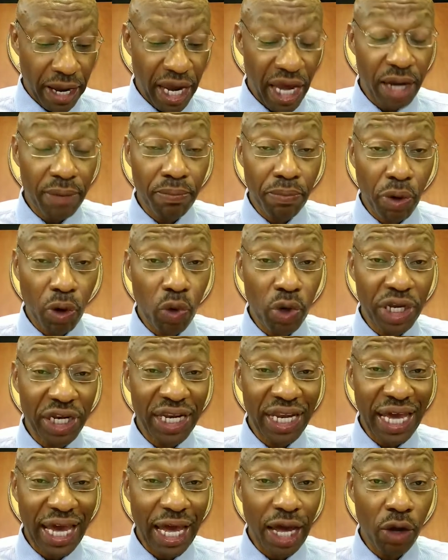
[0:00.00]
and
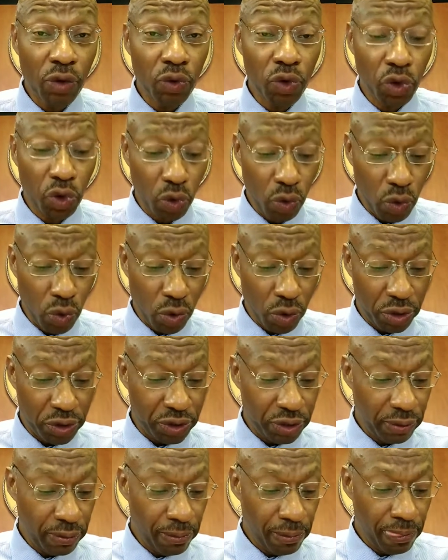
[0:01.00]
broken down
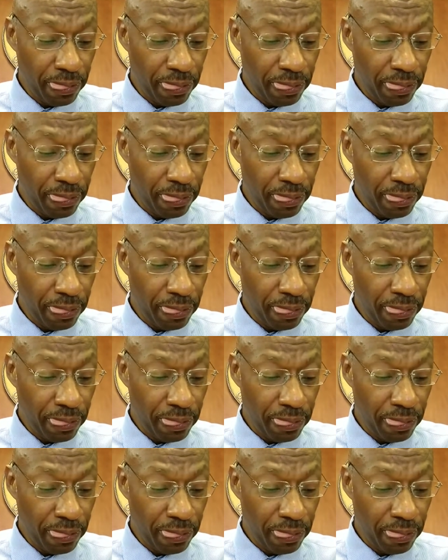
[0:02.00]
doors,